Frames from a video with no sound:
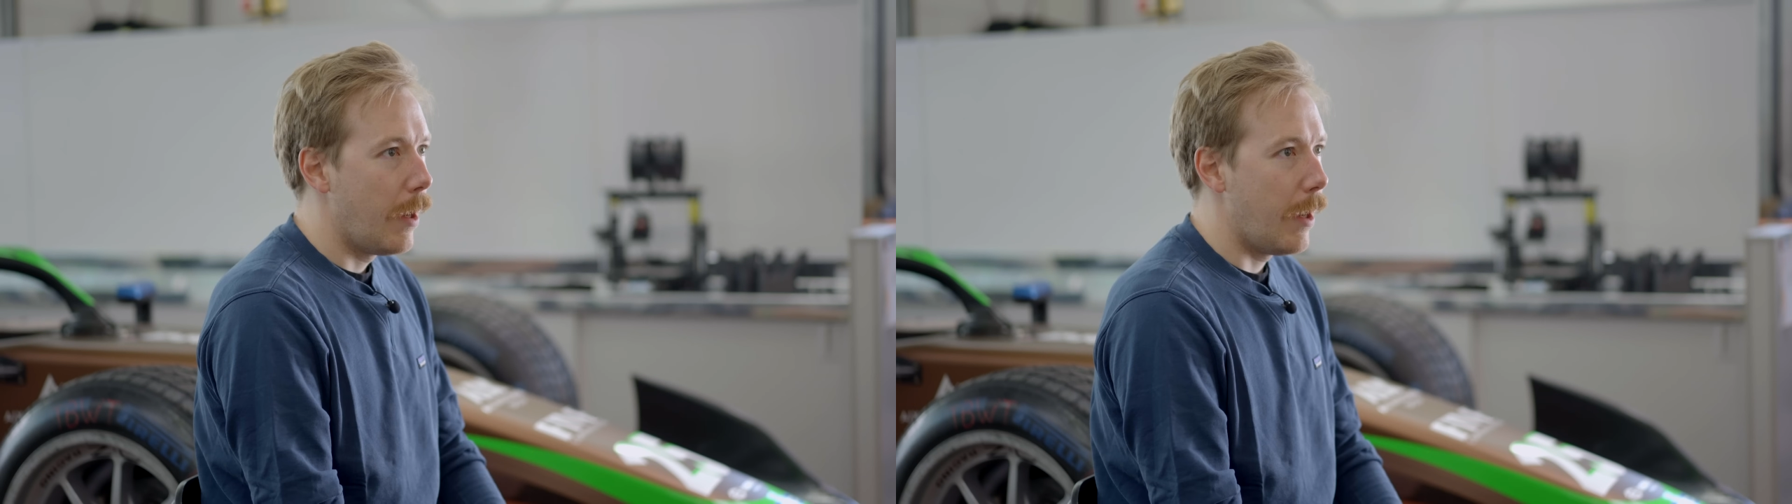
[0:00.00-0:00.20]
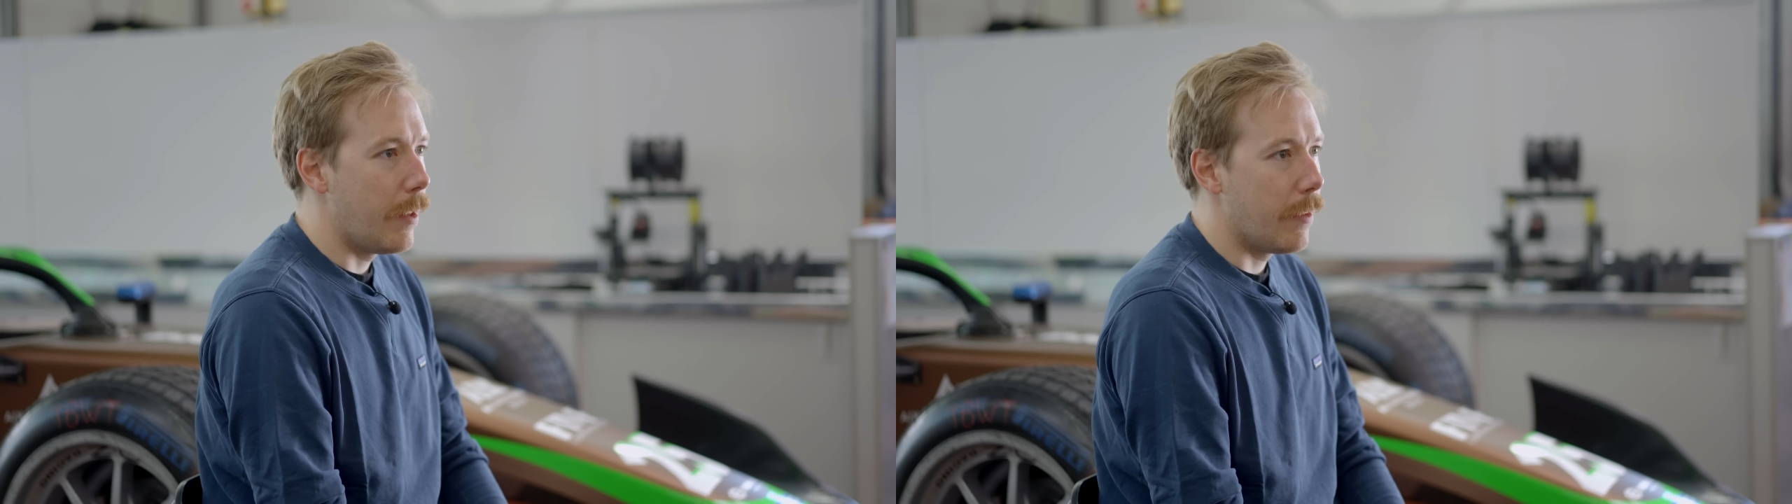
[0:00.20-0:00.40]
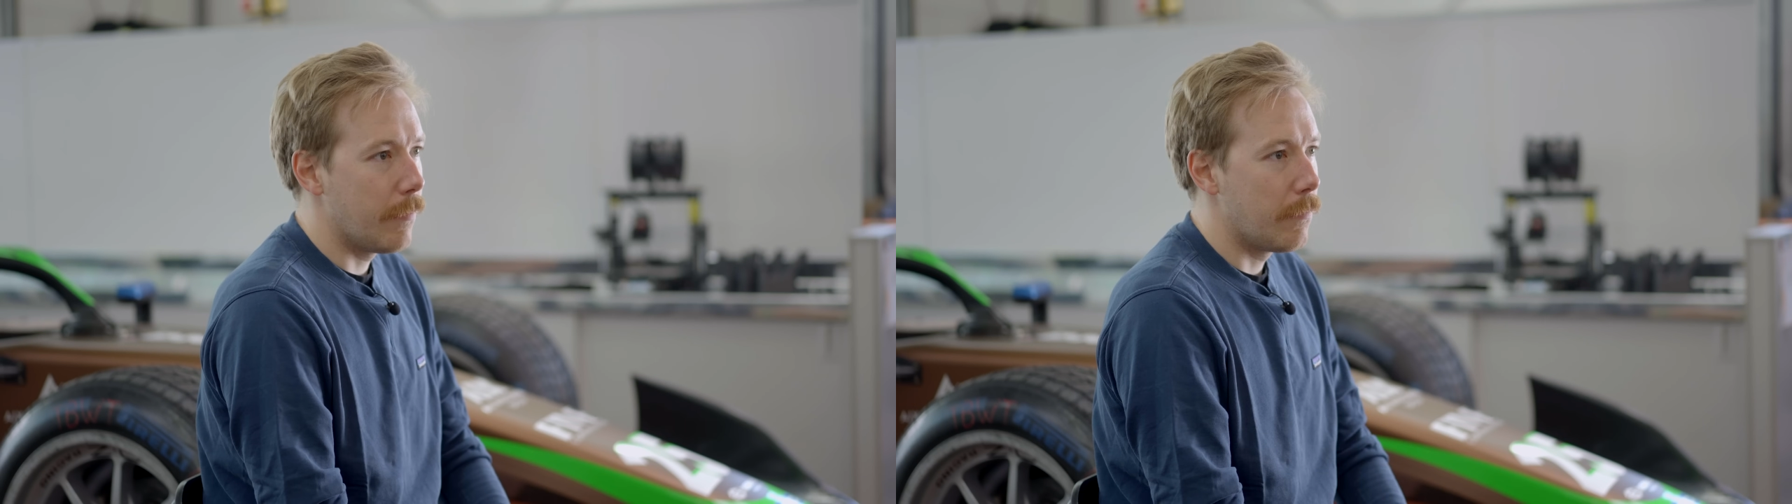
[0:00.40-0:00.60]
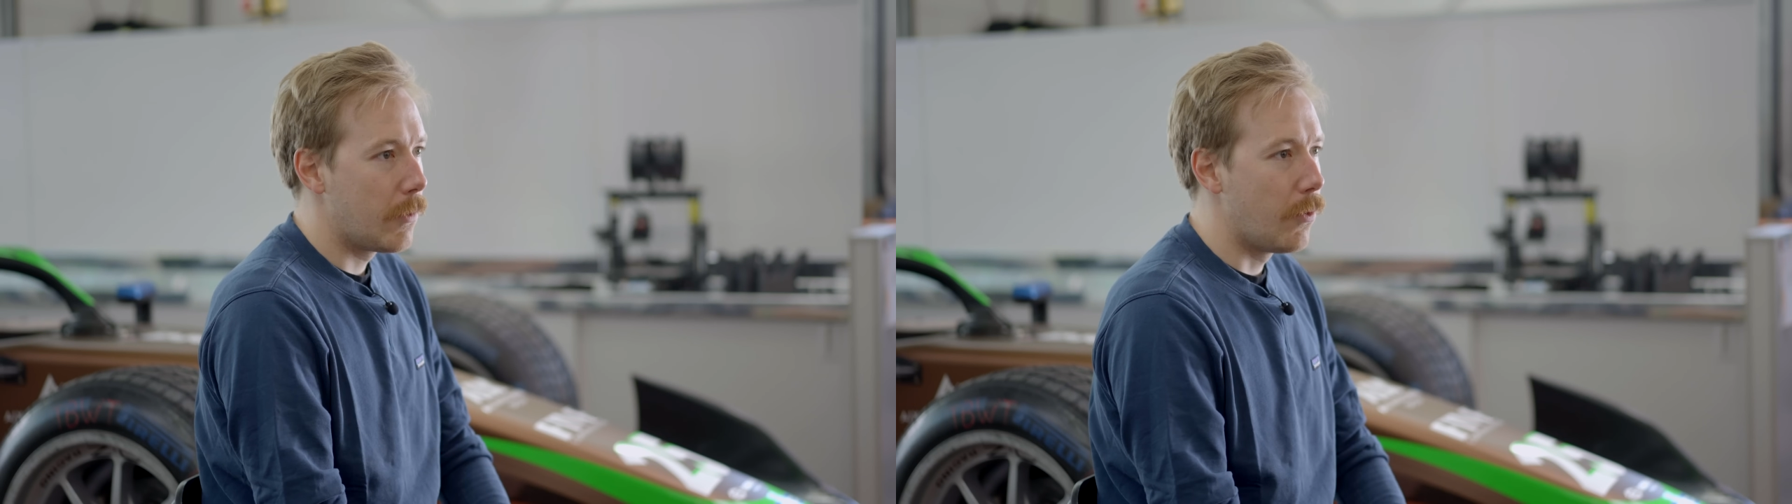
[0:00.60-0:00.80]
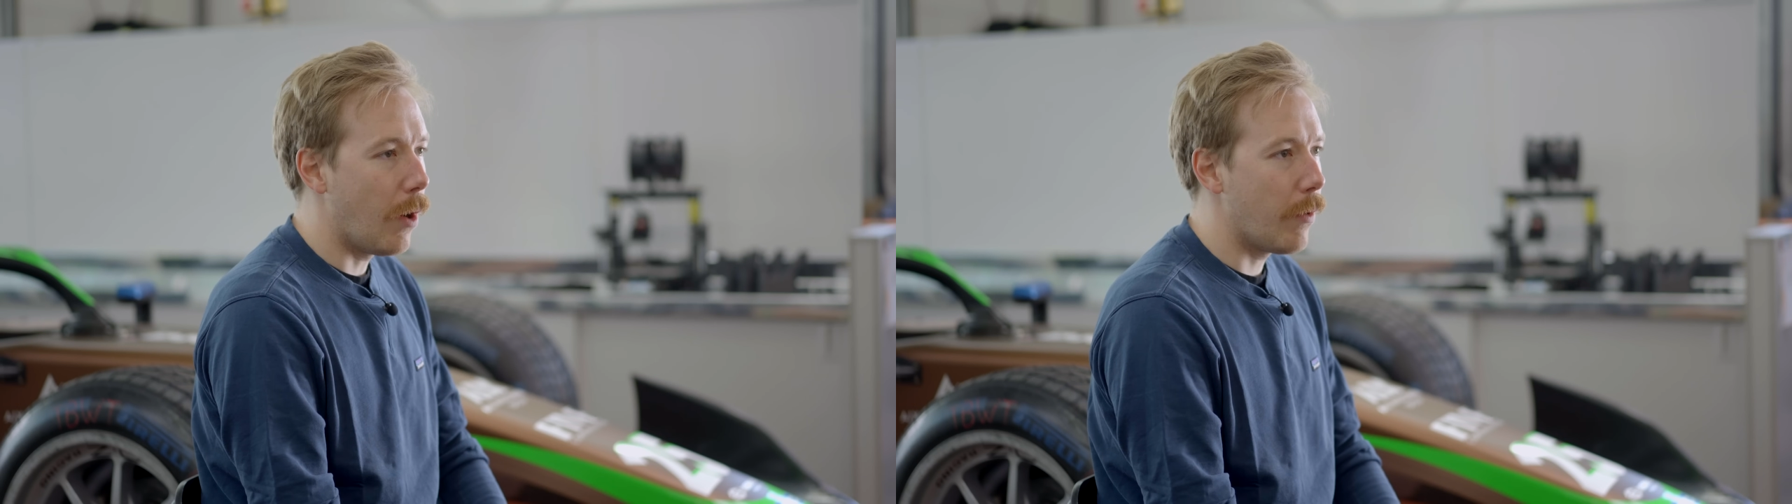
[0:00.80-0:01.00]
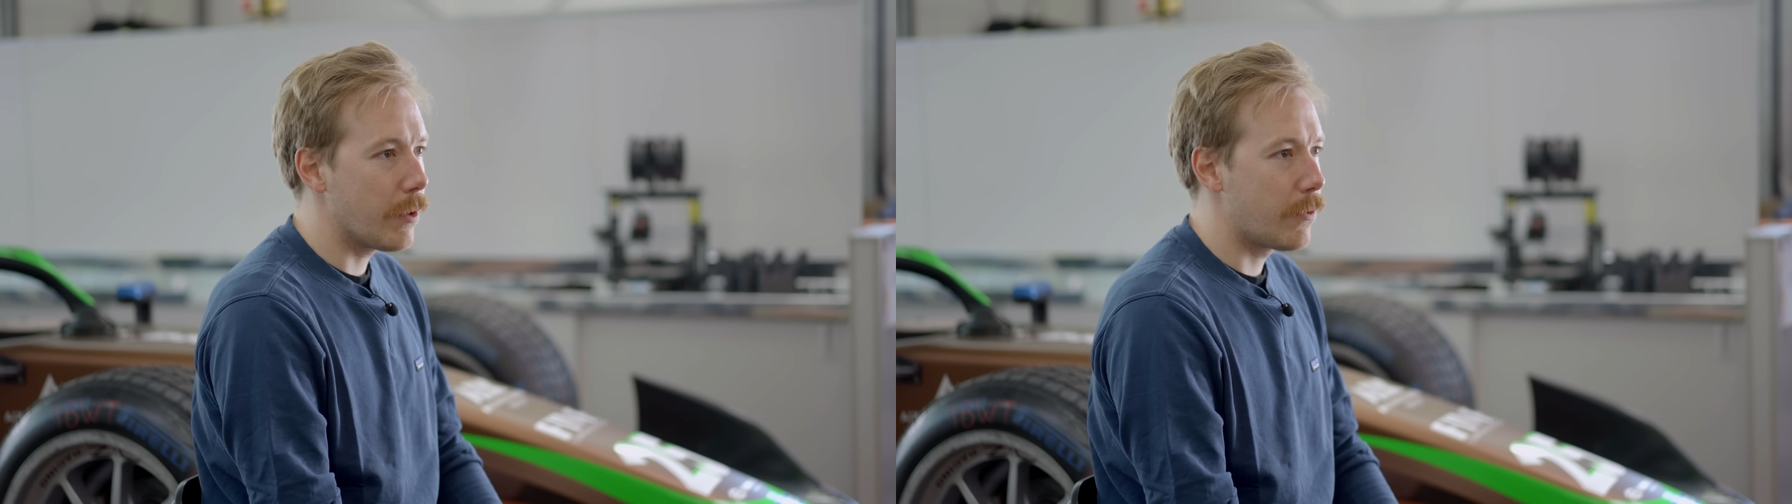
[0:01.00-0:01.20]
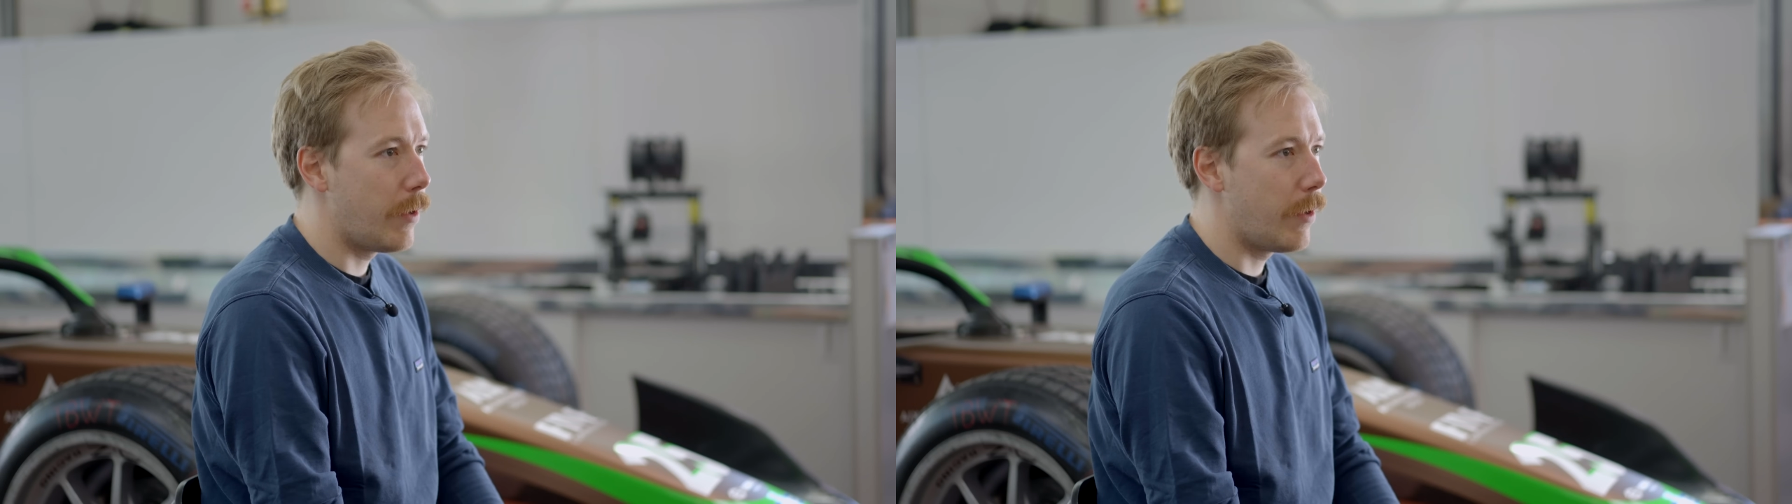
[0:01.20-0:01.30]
in two hours,